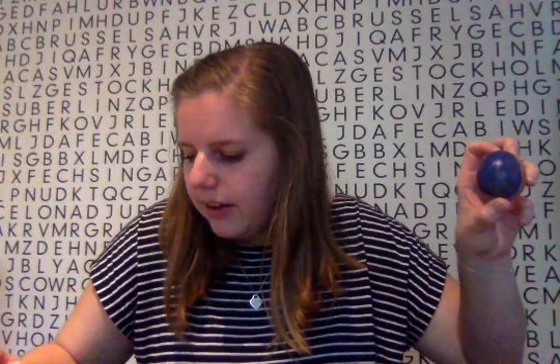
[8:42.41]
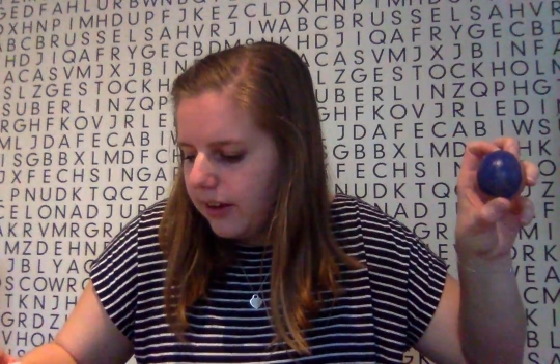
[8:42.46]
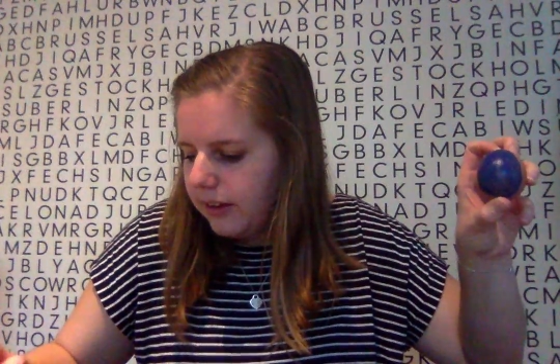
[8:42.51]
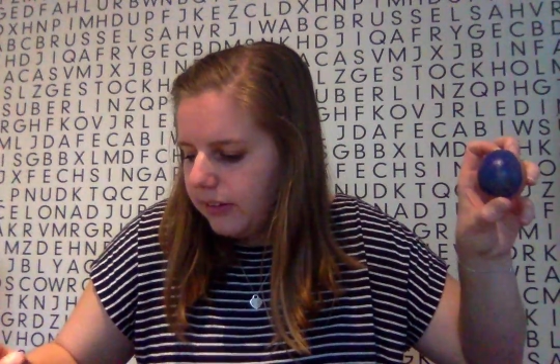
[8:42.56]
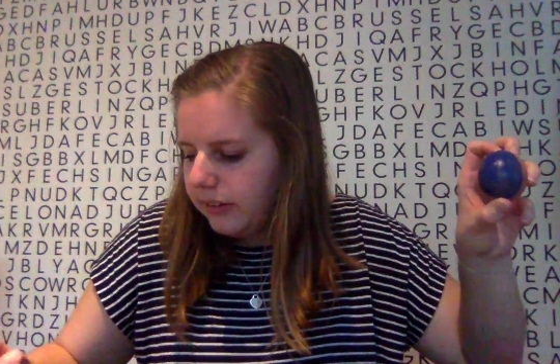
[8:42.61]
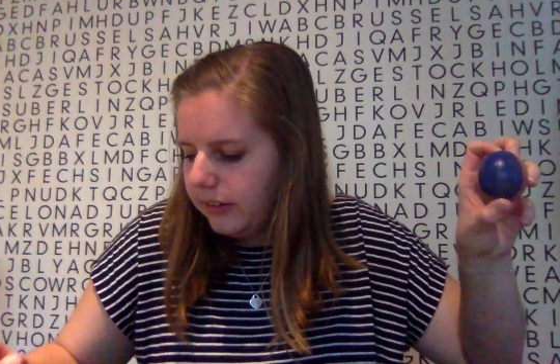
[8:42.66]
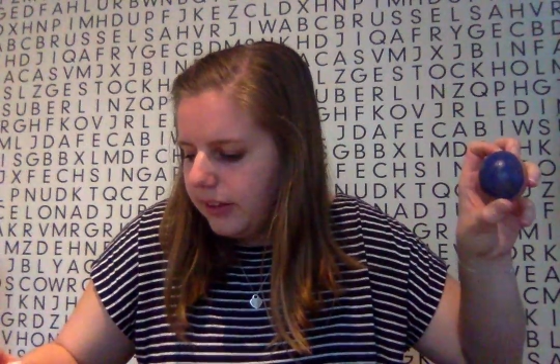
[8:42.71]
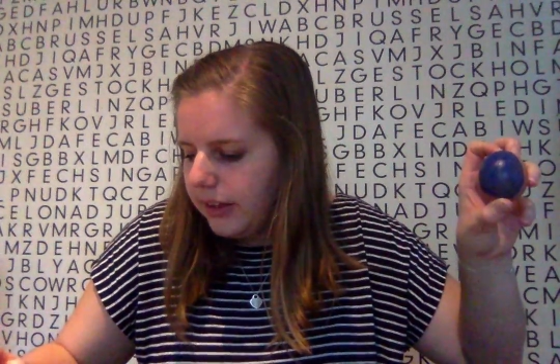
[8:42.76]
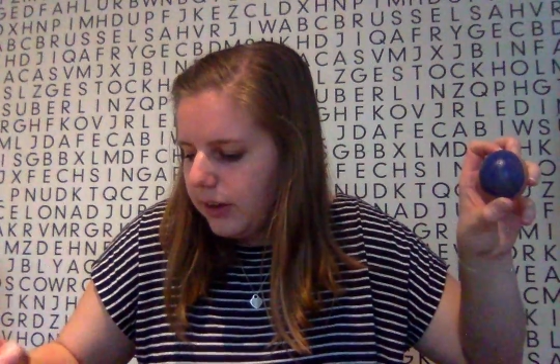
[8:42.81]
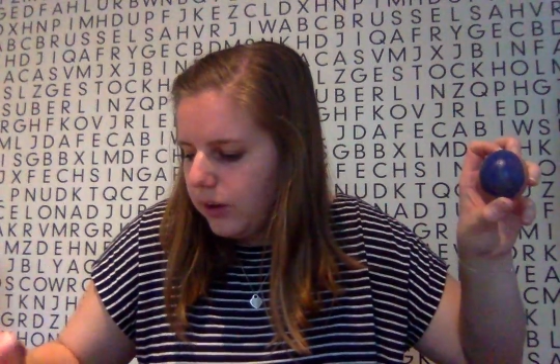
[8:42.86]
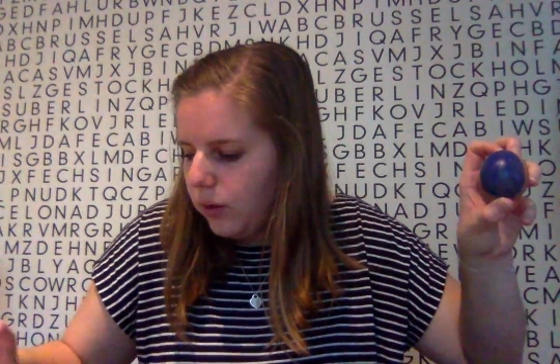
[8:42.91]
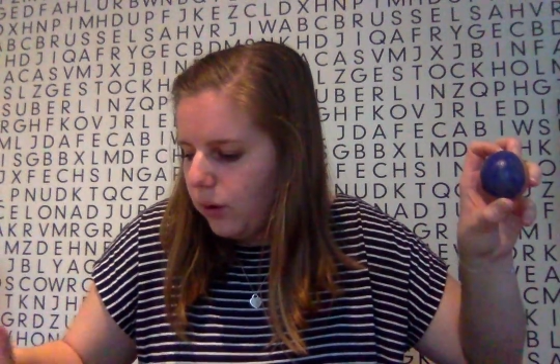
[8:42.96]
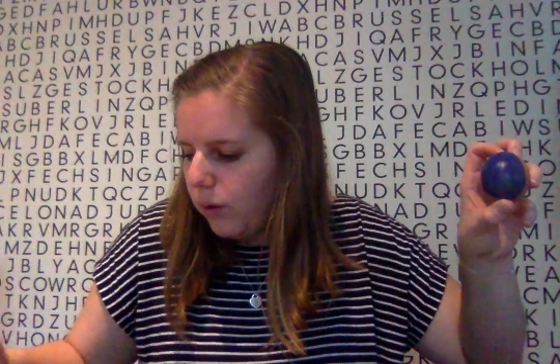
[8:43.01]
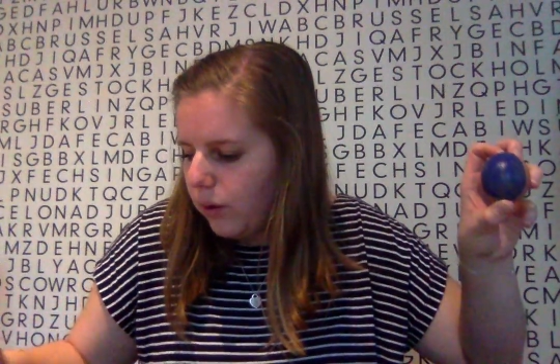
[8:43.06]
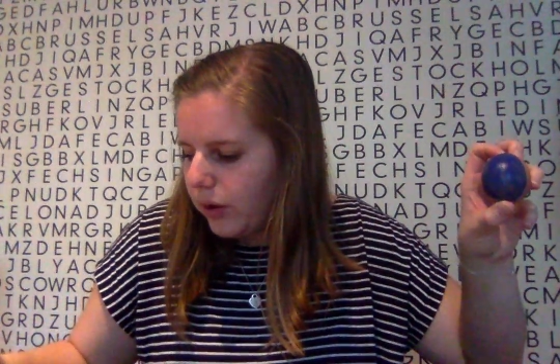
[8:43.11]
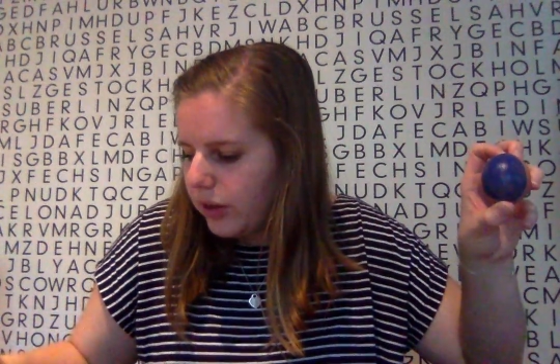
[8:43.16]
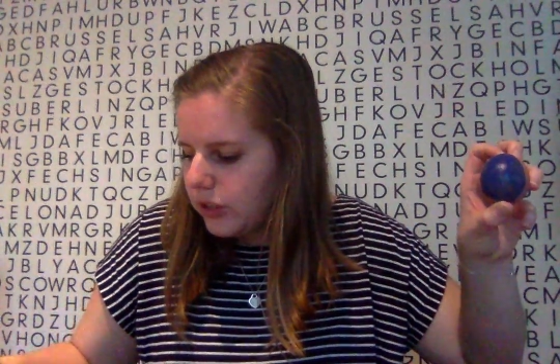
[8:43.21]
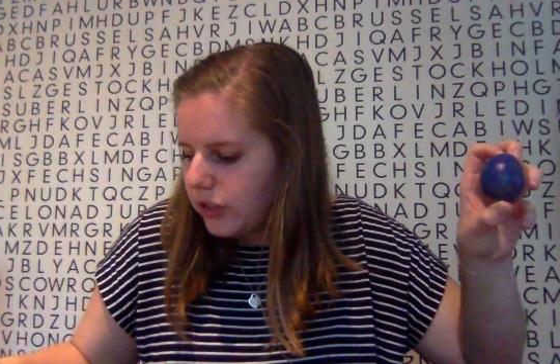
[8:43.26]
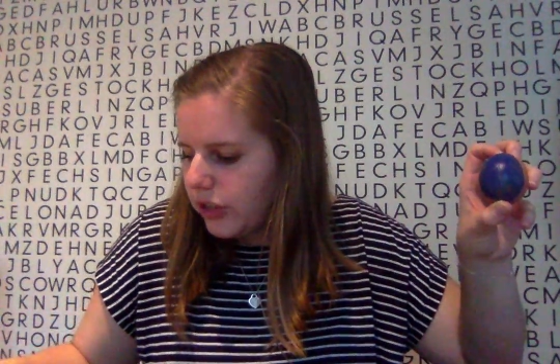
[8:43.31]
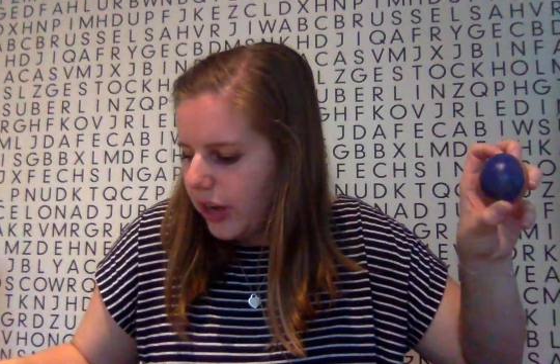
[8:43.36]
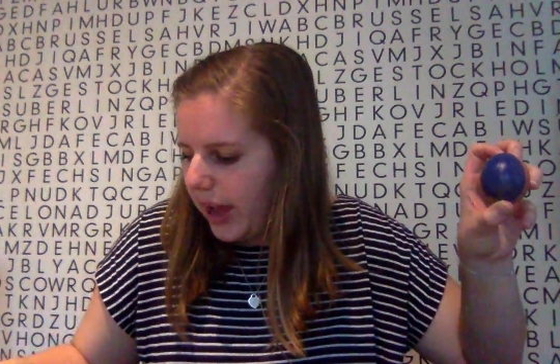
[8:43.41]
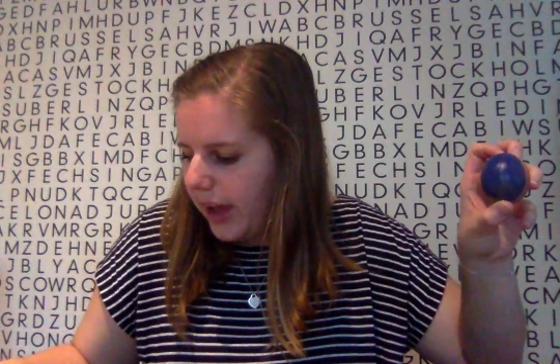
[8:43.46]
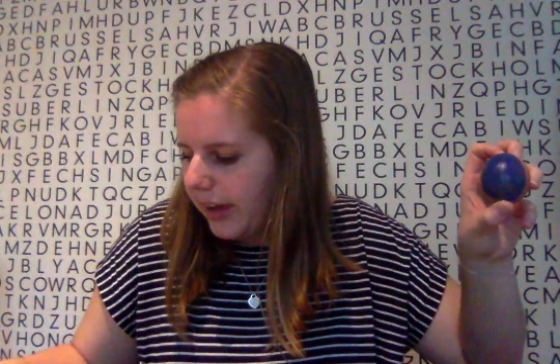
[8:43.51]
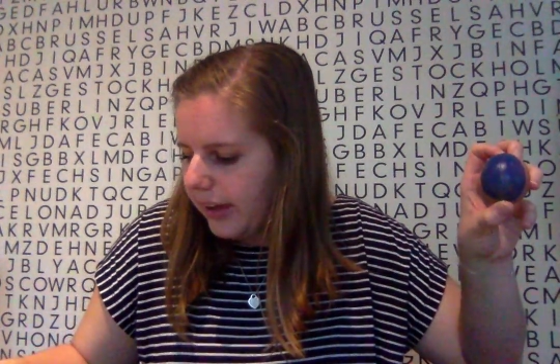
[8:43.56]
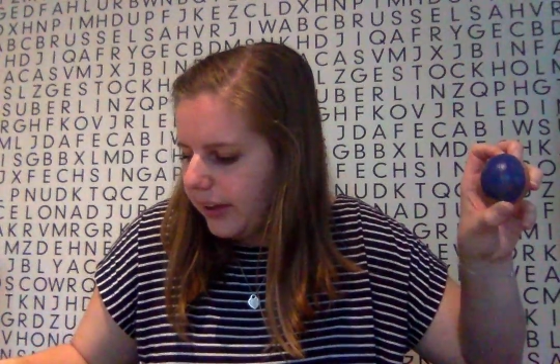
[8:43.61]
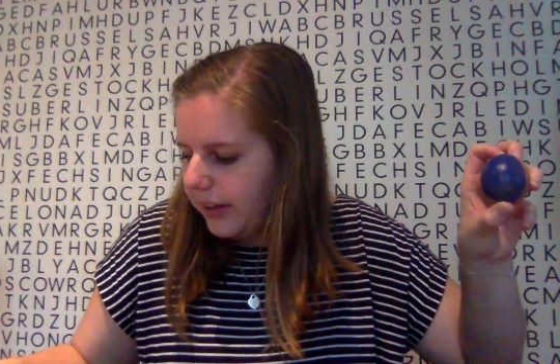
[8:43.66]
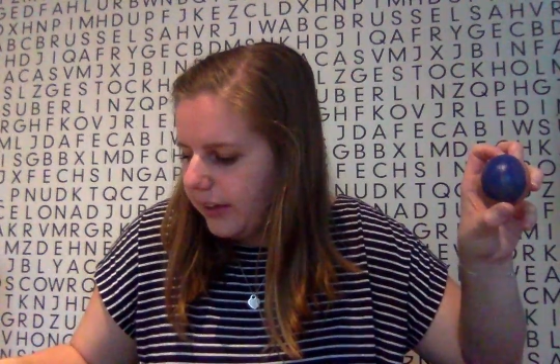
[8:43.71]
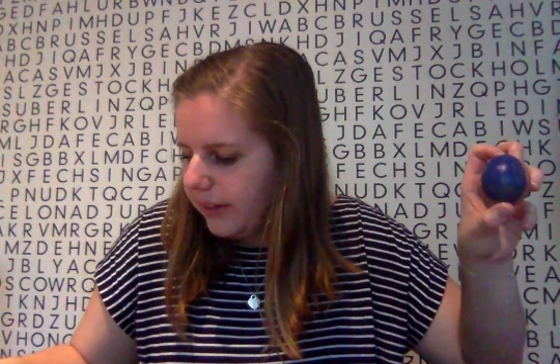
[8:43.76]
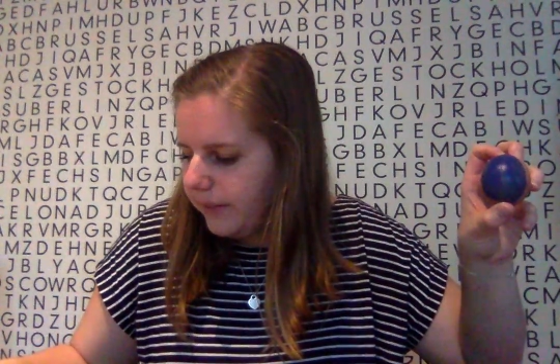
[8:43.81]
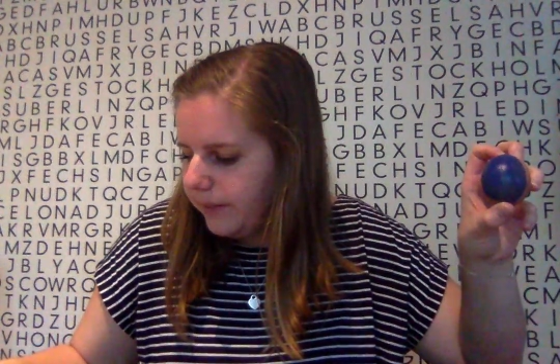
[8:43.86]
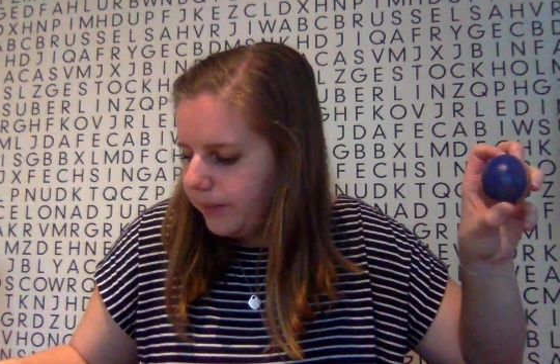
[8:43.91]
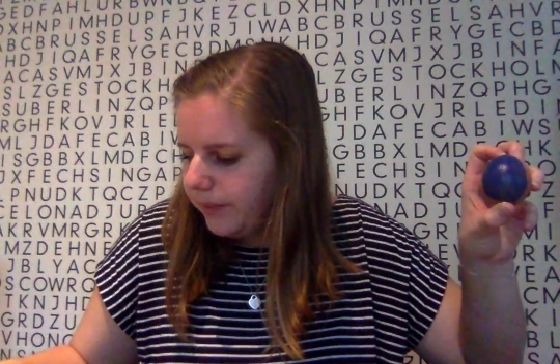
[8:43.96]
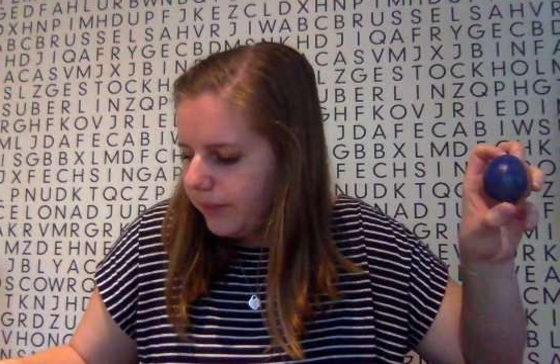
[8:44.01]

a little orange egg.